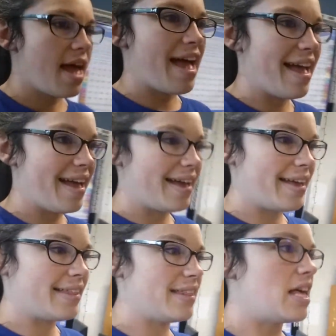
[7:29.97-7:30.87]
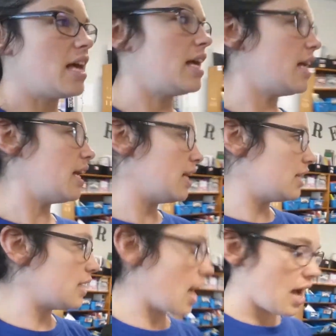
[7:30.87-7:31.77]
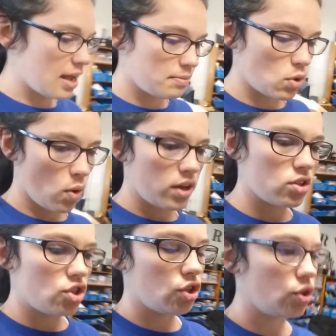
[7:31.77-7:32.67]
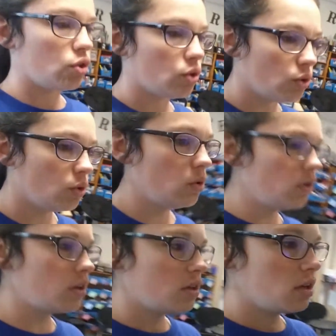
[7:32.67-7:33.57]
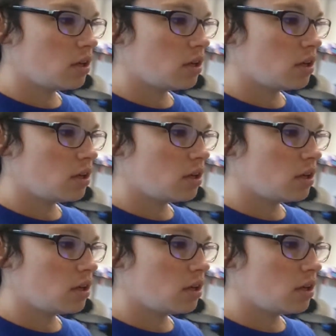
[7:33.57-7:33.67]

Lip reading: And then I'm going to